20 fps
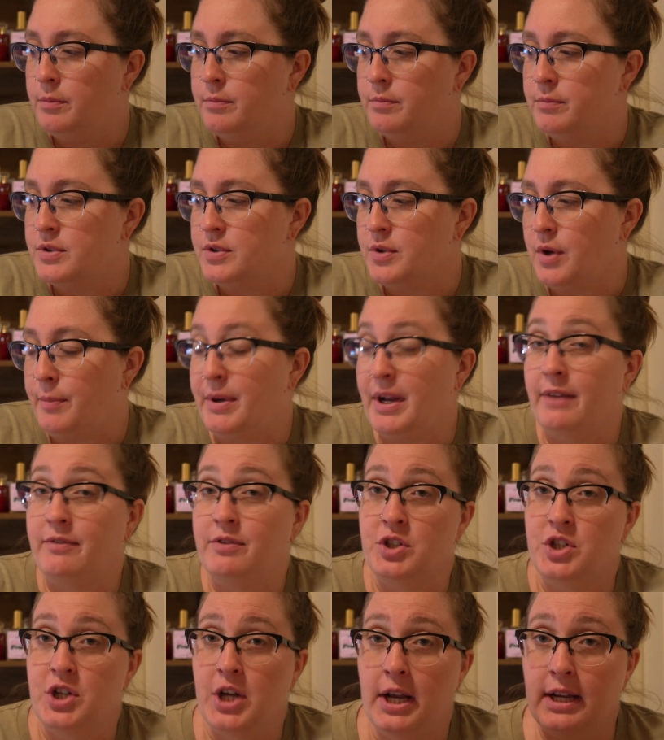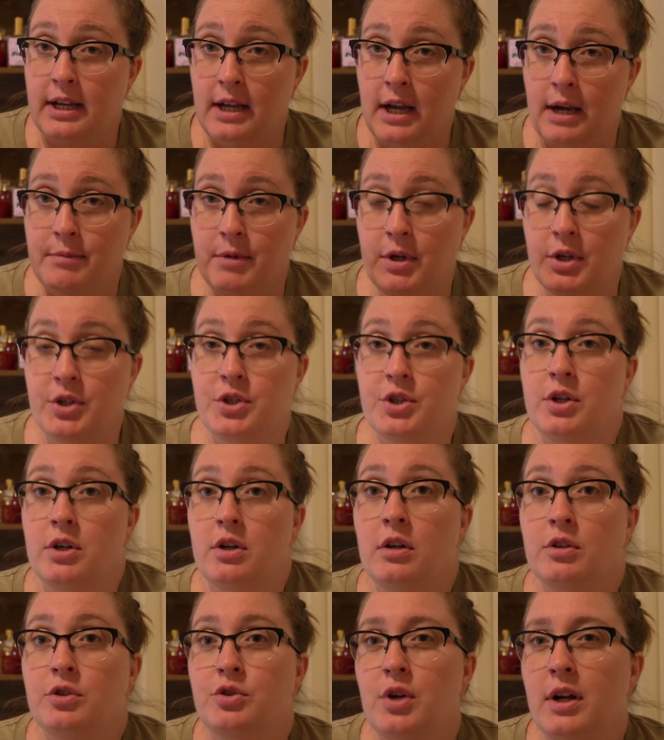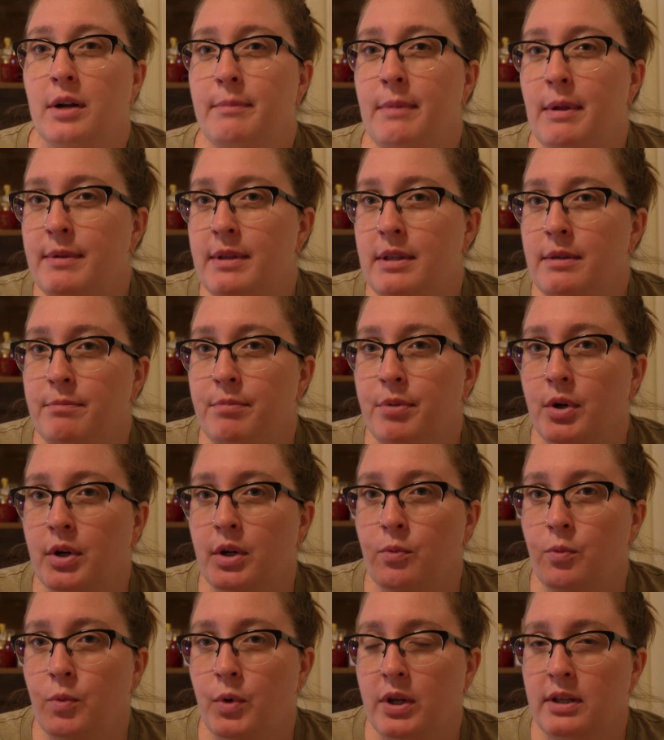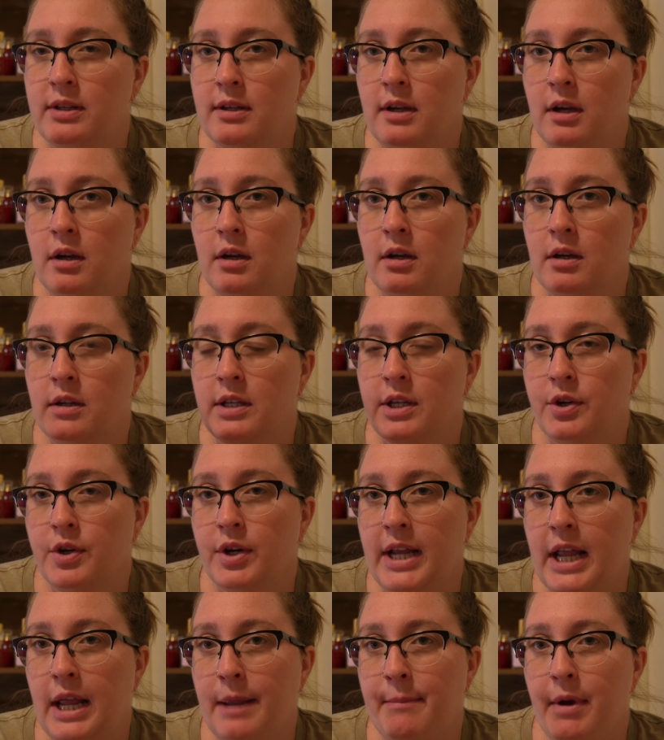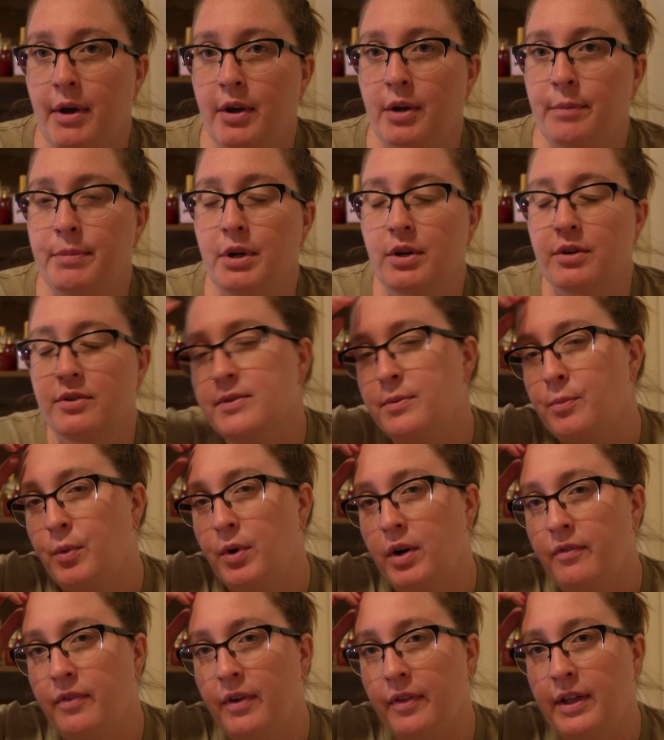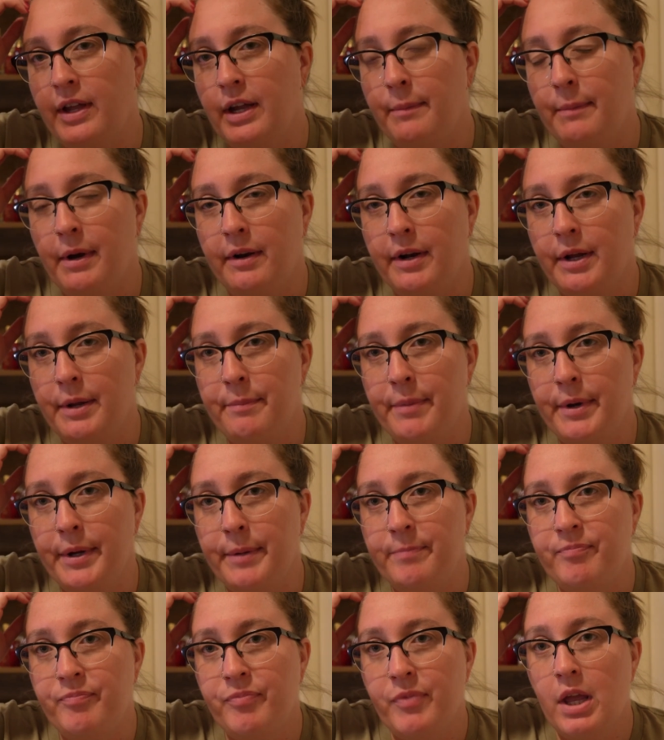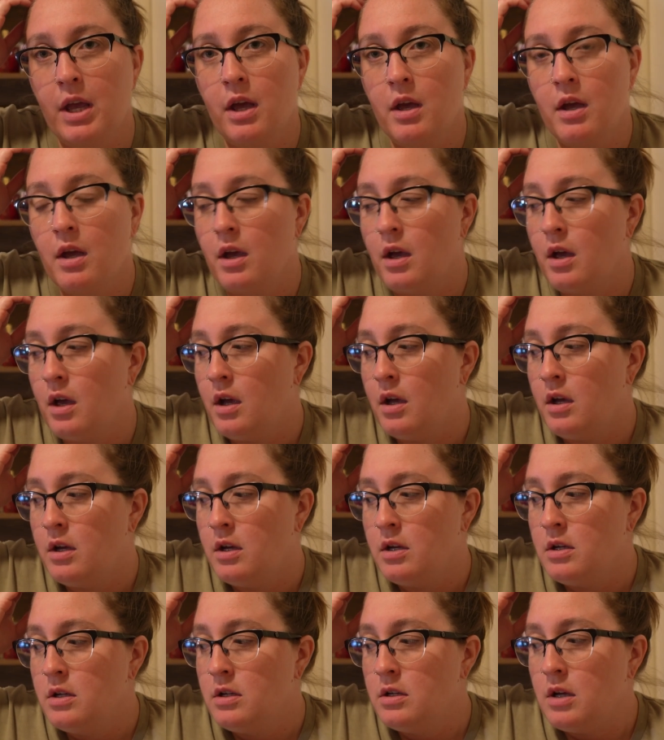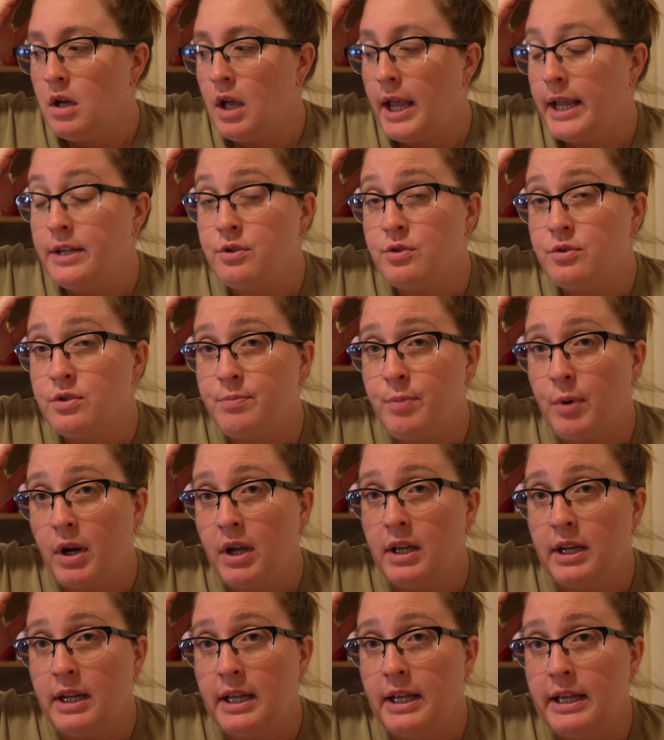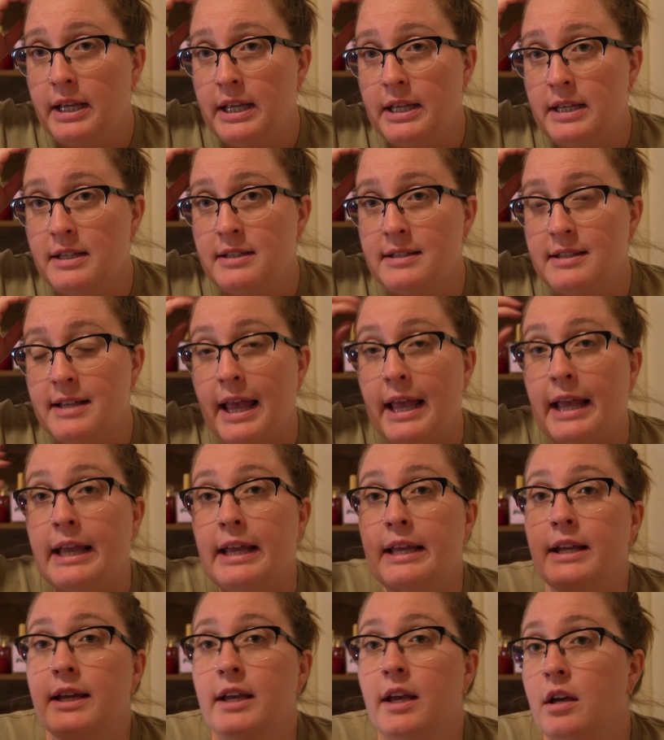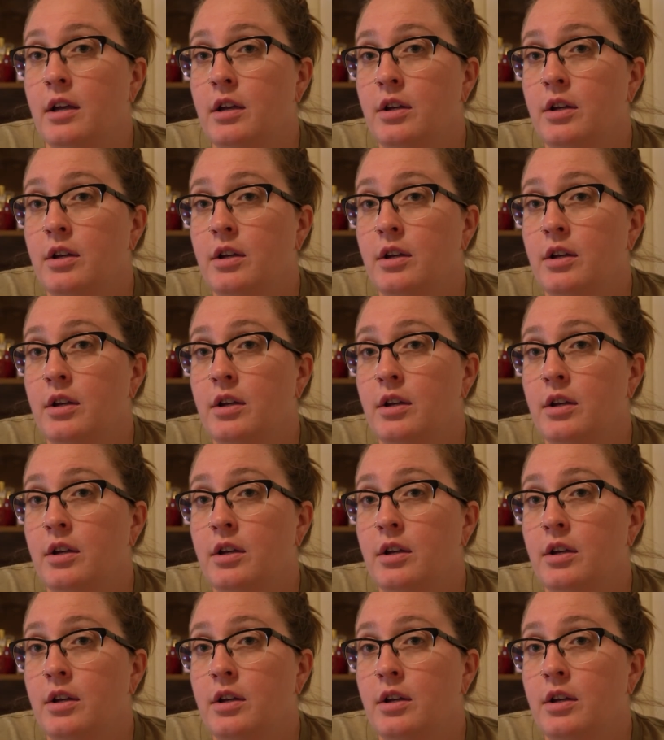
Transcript: so I would have to check. I'm not sure. I'll try to maybe put what year it came out up here somewhere if I think about it. But Angel's Bread is a